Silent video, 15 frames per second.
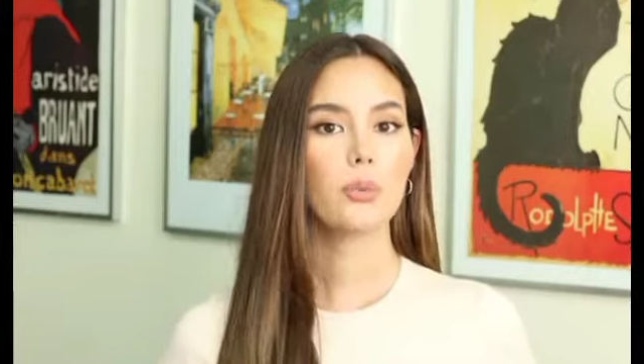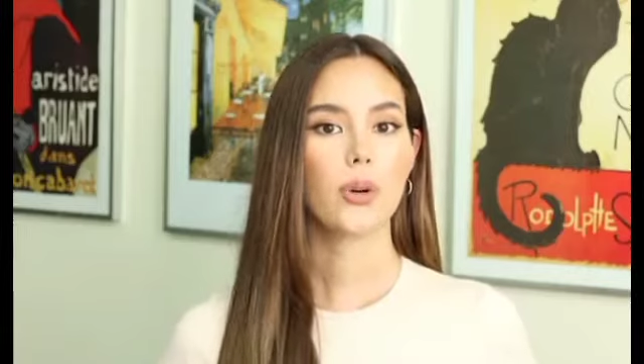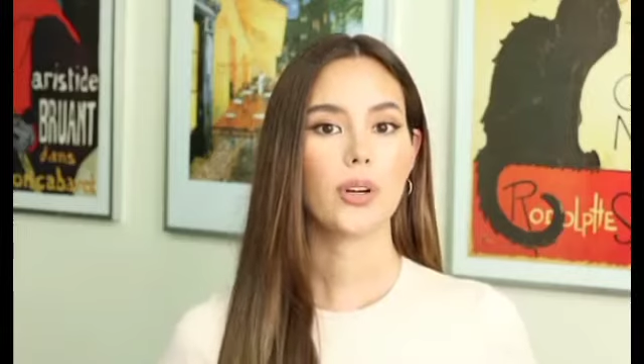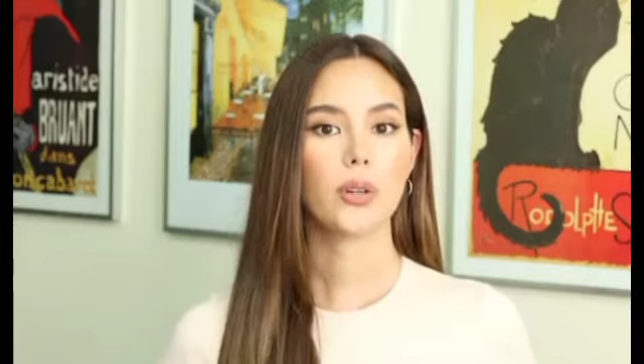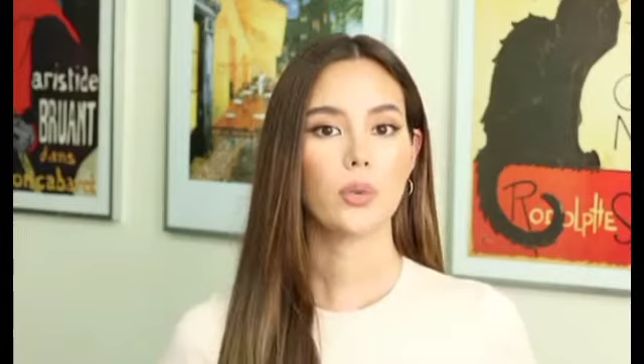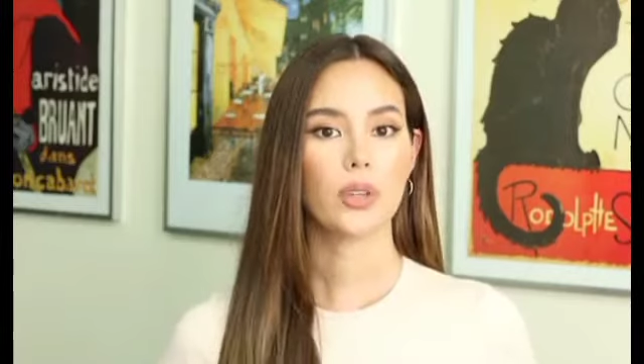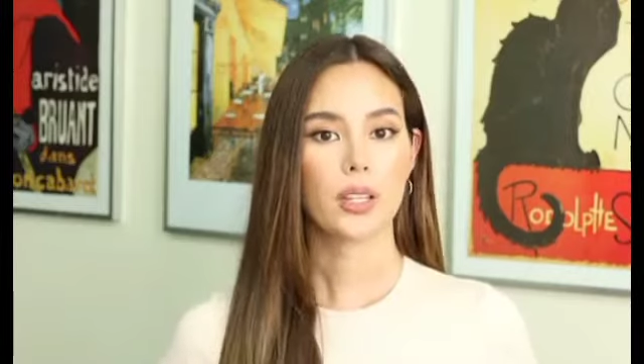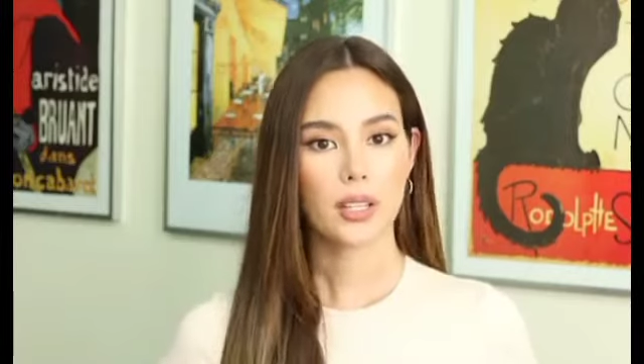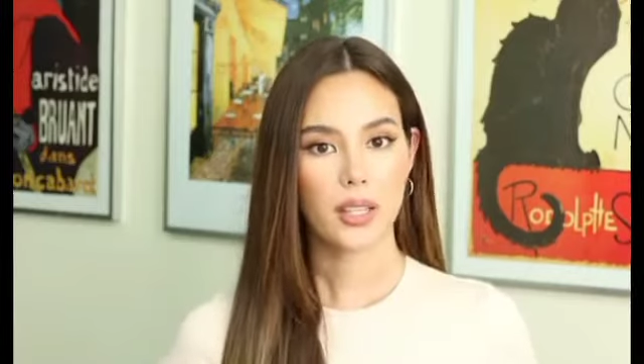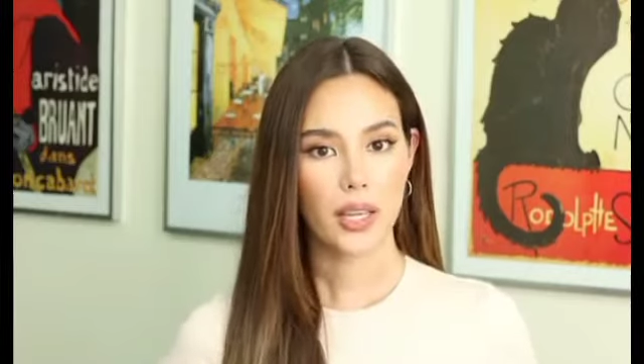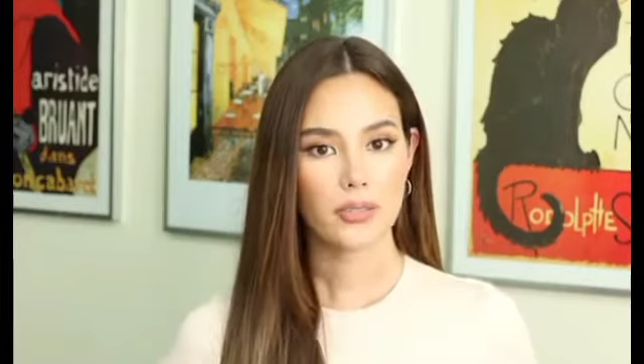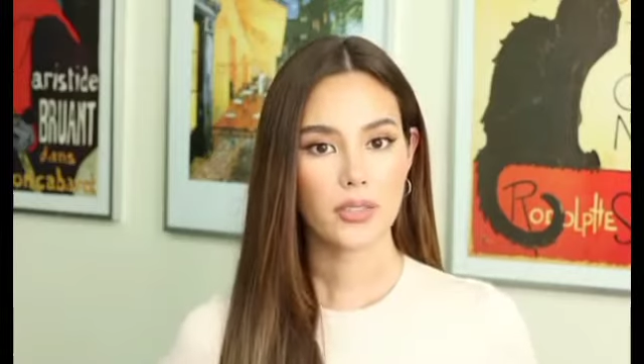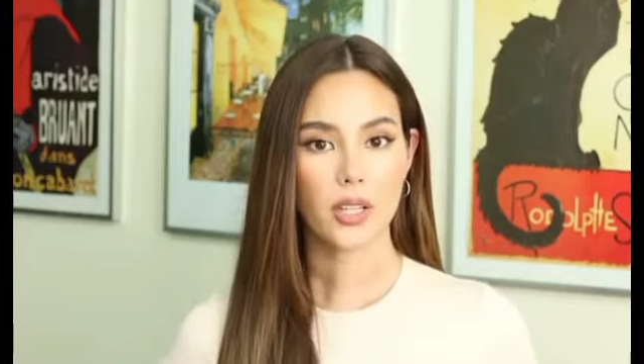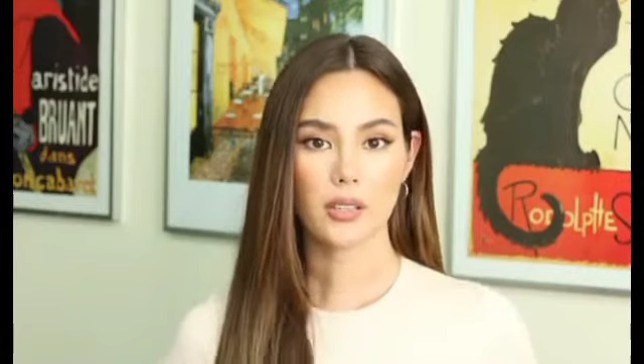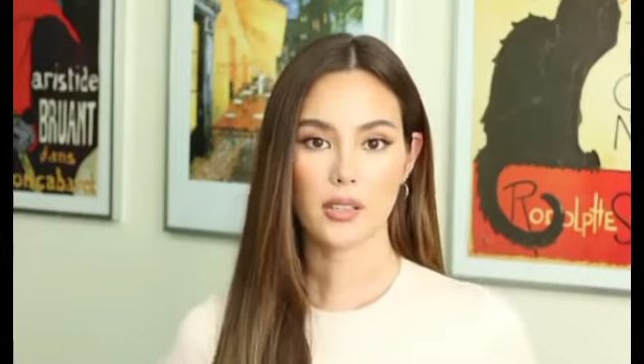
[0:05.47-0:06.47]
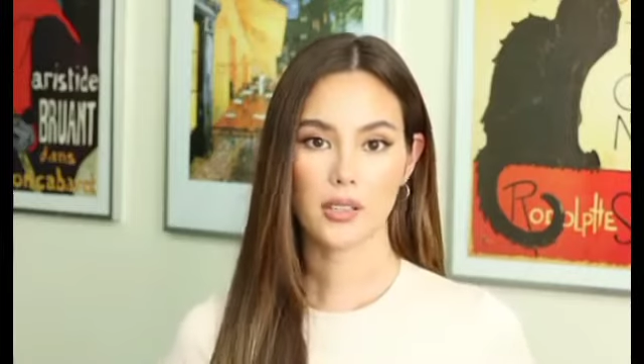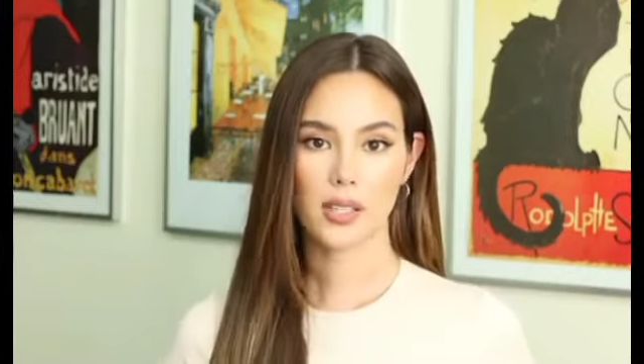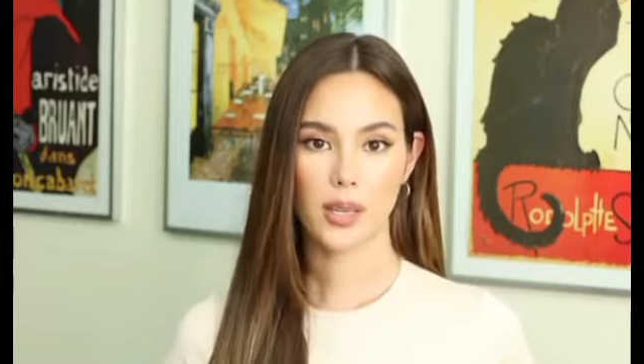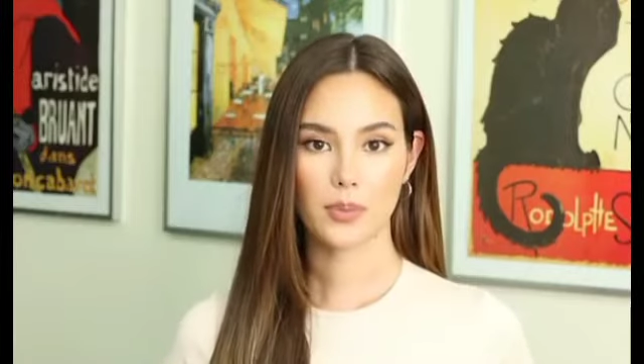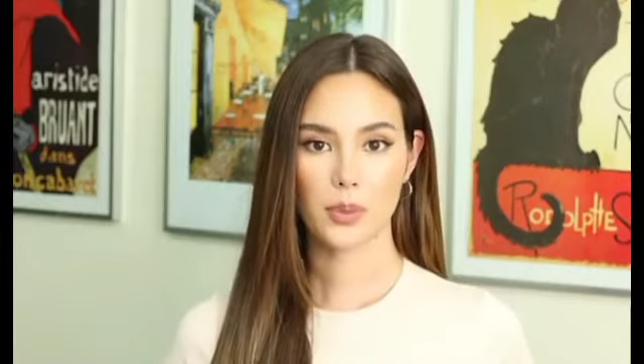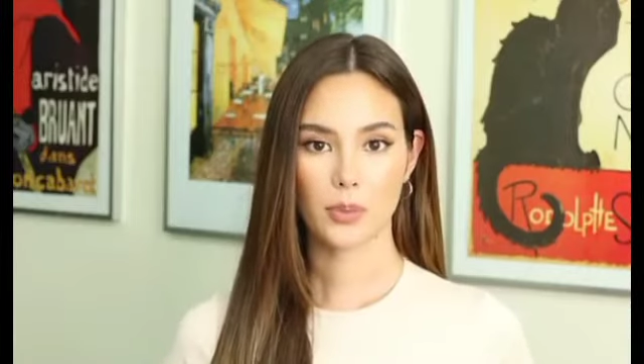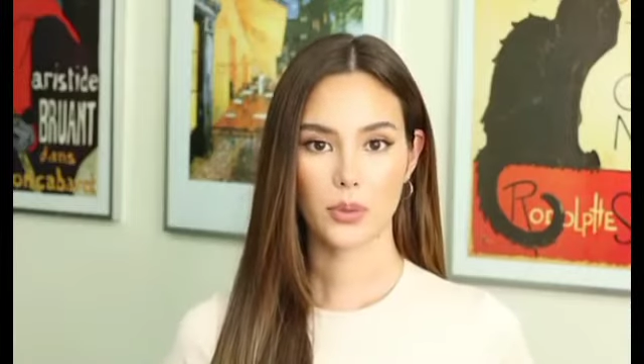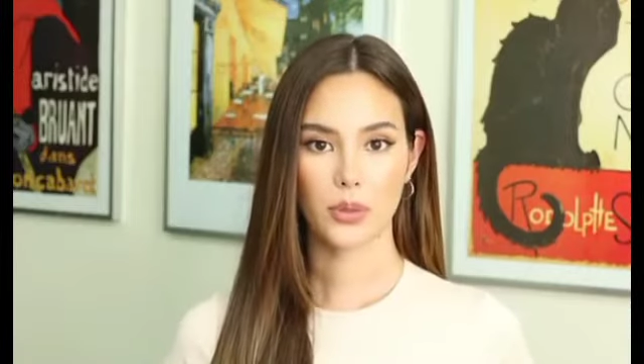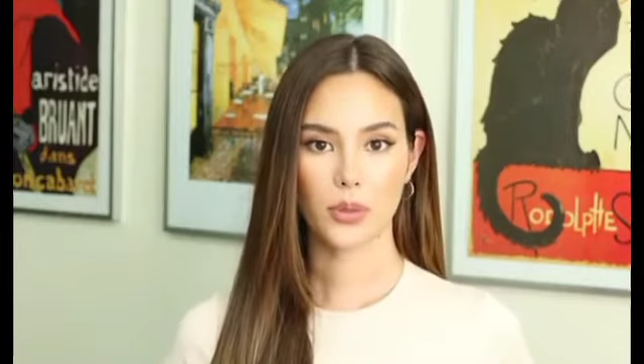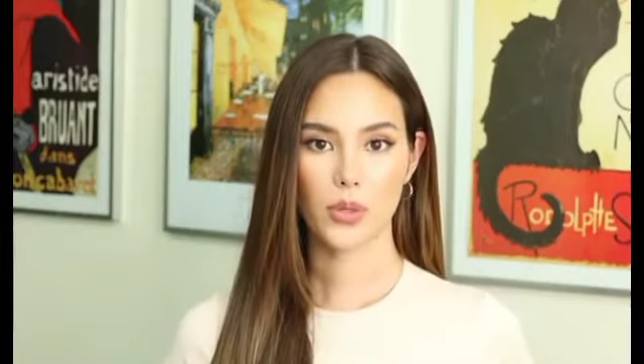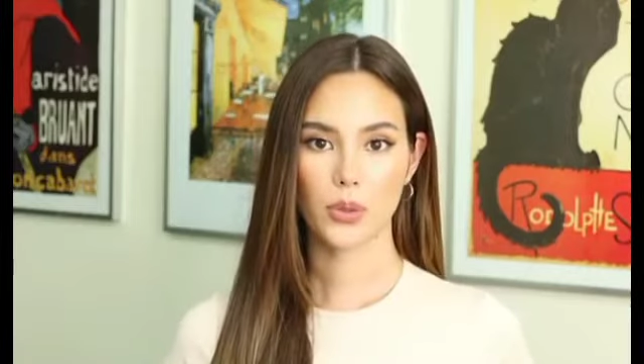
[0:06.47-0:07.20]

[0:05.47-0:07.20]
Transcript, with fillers: born with cleft are susceptible